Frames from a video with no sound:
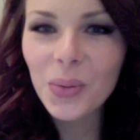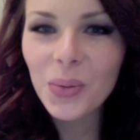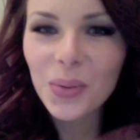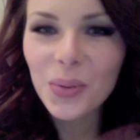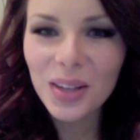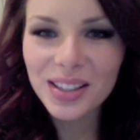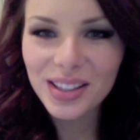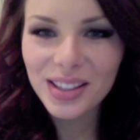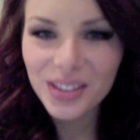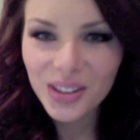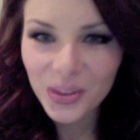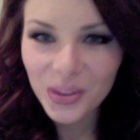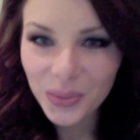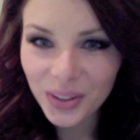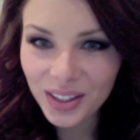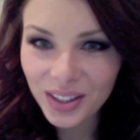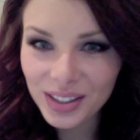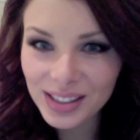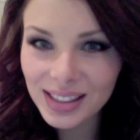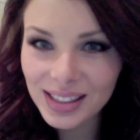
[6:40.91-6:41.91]
Well done to the
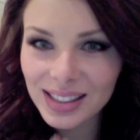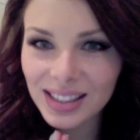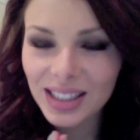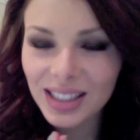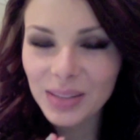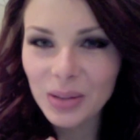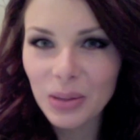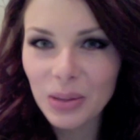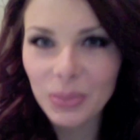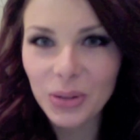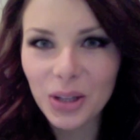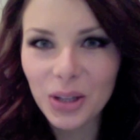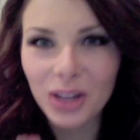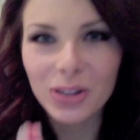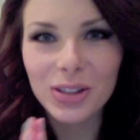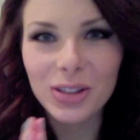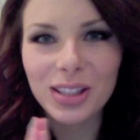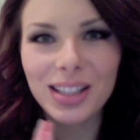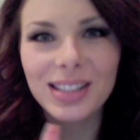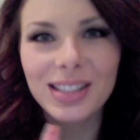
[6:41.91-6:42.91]
winners. Email me your
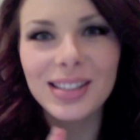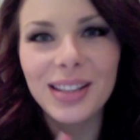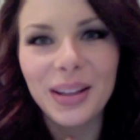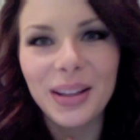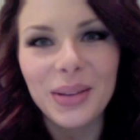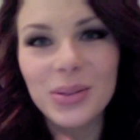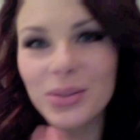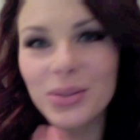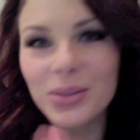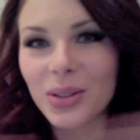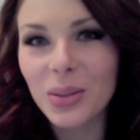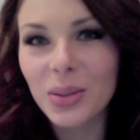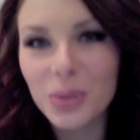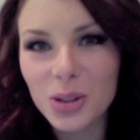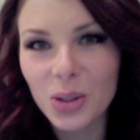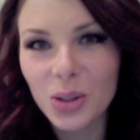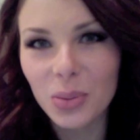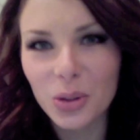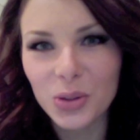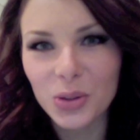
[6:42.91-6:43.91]
addresses. Thank you so
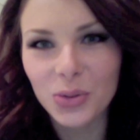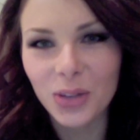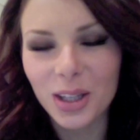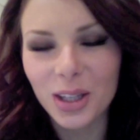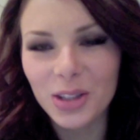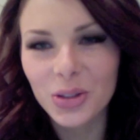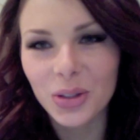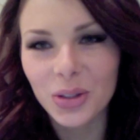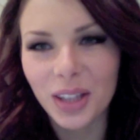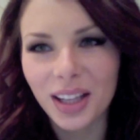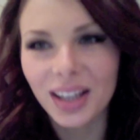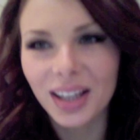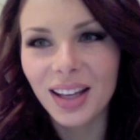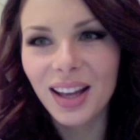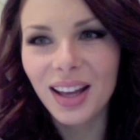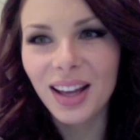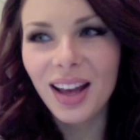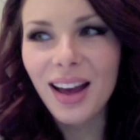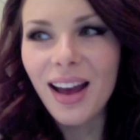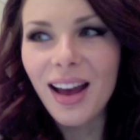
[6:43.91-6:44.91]
much for entering.
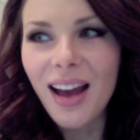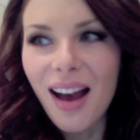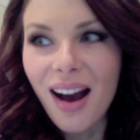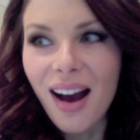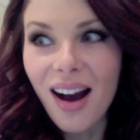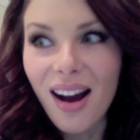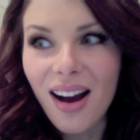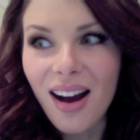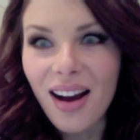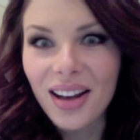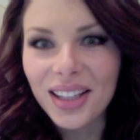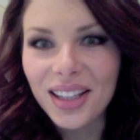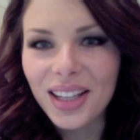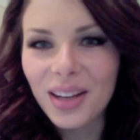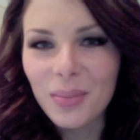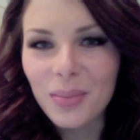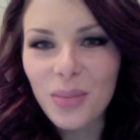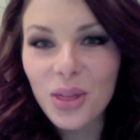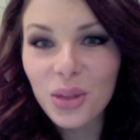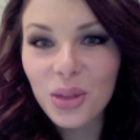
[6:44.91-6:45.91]
I
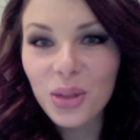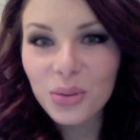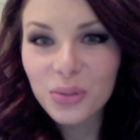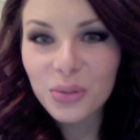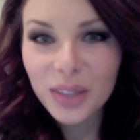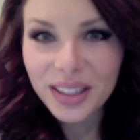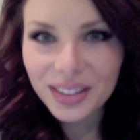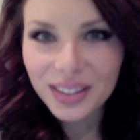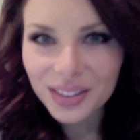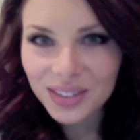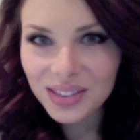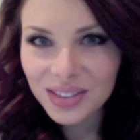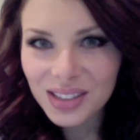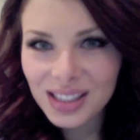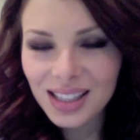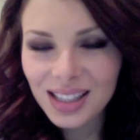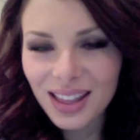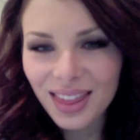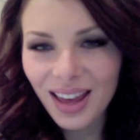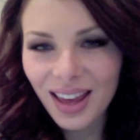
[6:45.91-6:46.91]
am thrilled
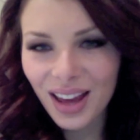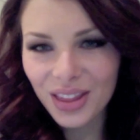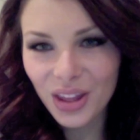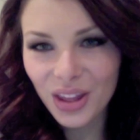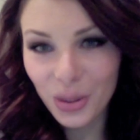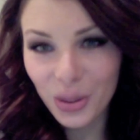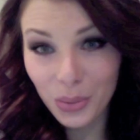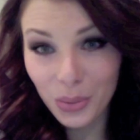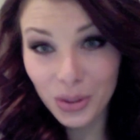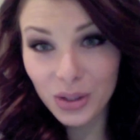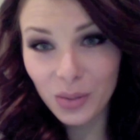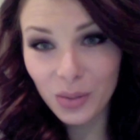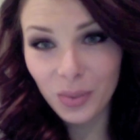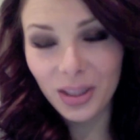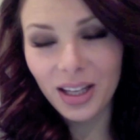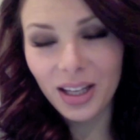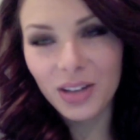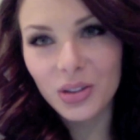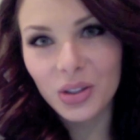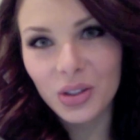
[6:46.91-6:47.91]
that there were so
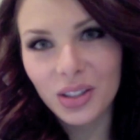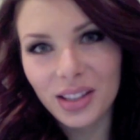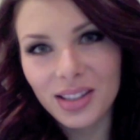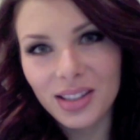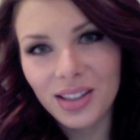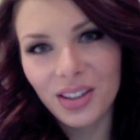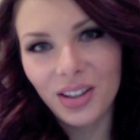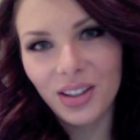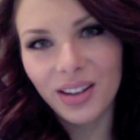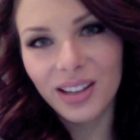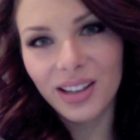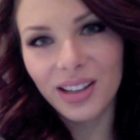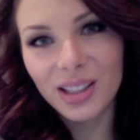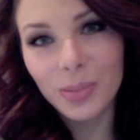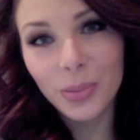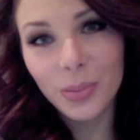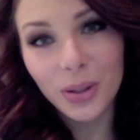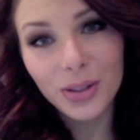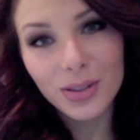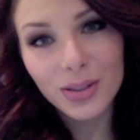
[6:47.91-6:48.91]
many entries and you guys
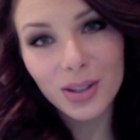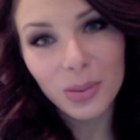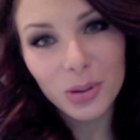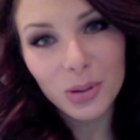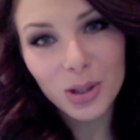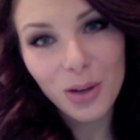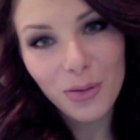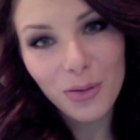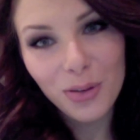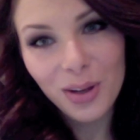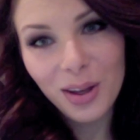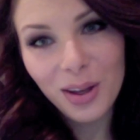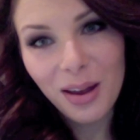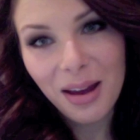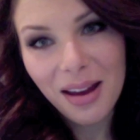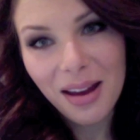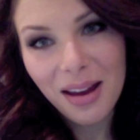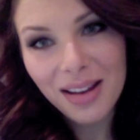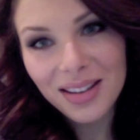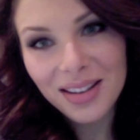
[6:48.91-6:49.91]
put in so much effort,
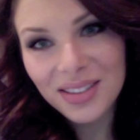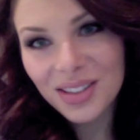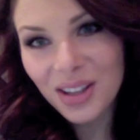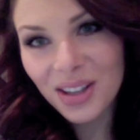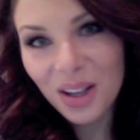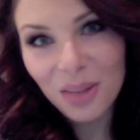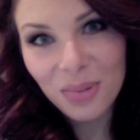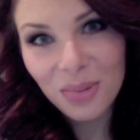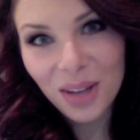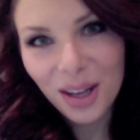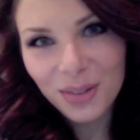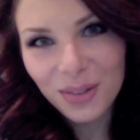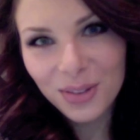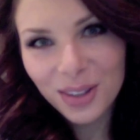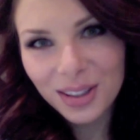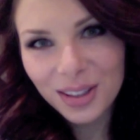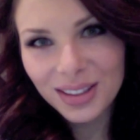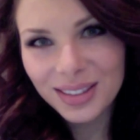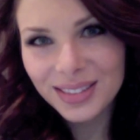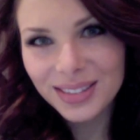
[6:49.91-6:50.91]
and I hope you had
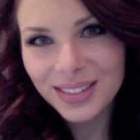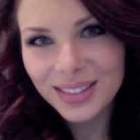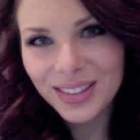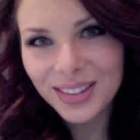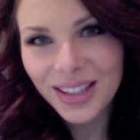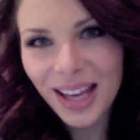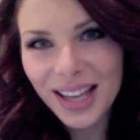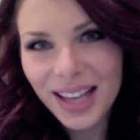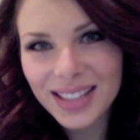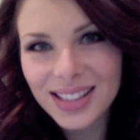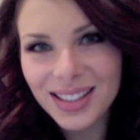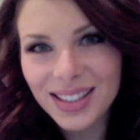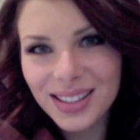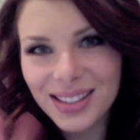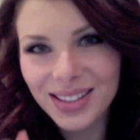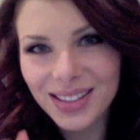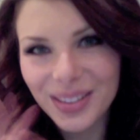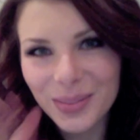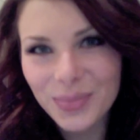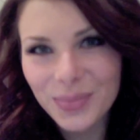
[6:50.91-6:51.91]
fun. Okay, see you soon.